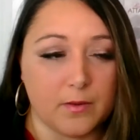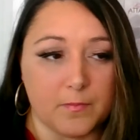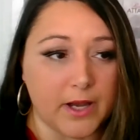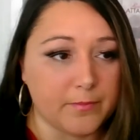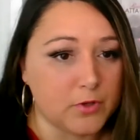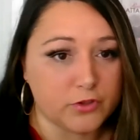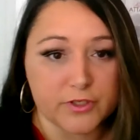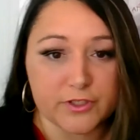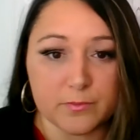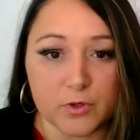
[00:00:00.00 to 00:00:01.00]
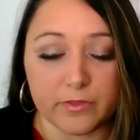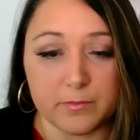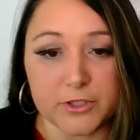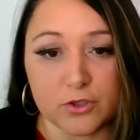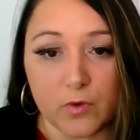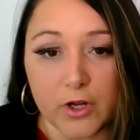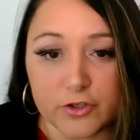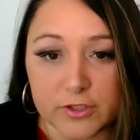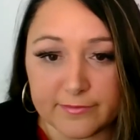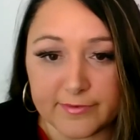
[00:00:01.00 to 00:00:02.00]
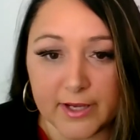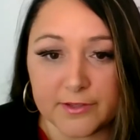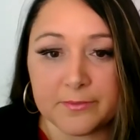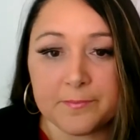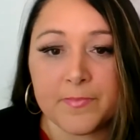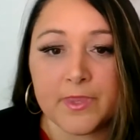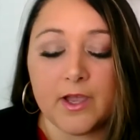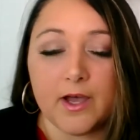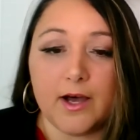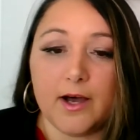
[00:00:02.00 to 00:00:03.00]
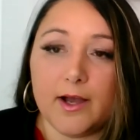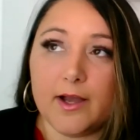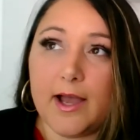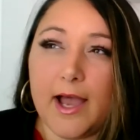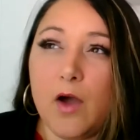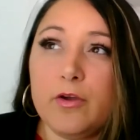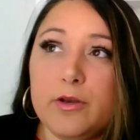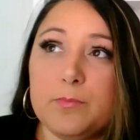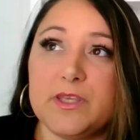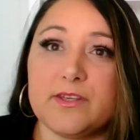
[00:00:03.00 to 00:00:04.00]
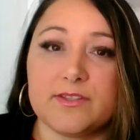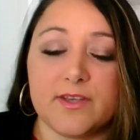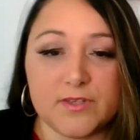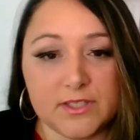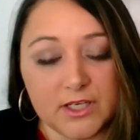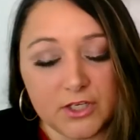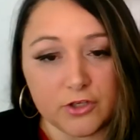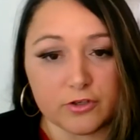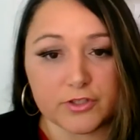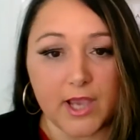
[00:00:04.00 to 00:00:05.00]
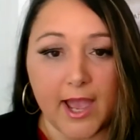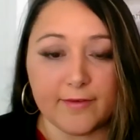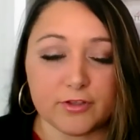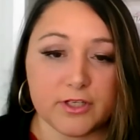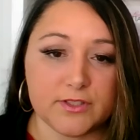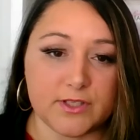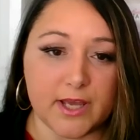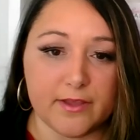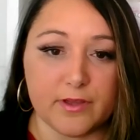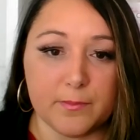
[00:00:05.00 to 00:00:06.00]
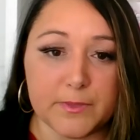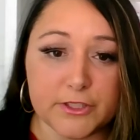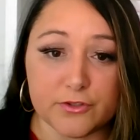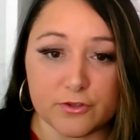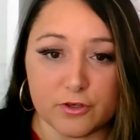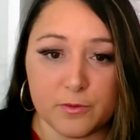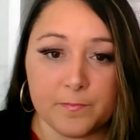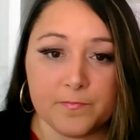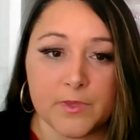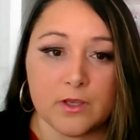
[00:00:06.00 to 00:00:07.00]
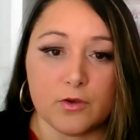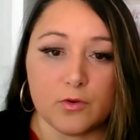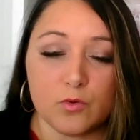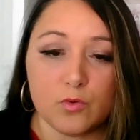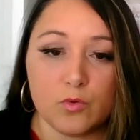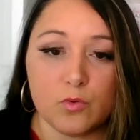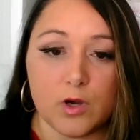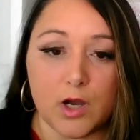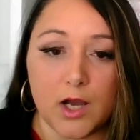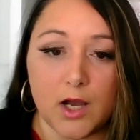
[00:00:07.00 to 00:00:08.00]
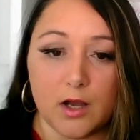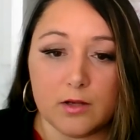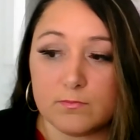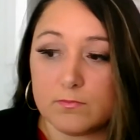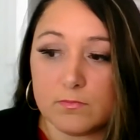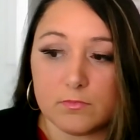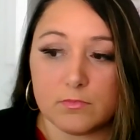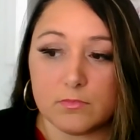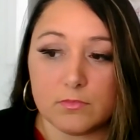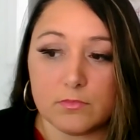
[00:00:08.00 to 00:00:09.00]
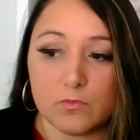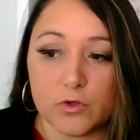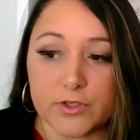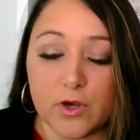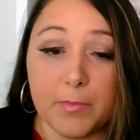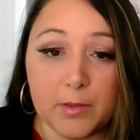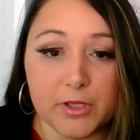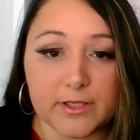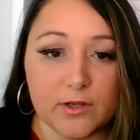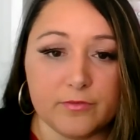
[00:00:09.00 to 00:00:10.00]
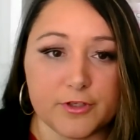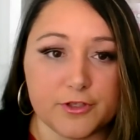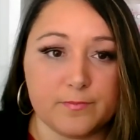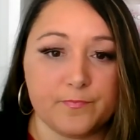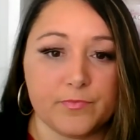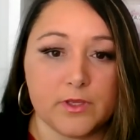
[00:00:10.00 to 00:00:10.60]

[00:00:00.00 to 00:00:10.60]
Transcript: my most recent book, The Mr. Rogers Effect. How could it be that 17 years after his death, a minister who was on public television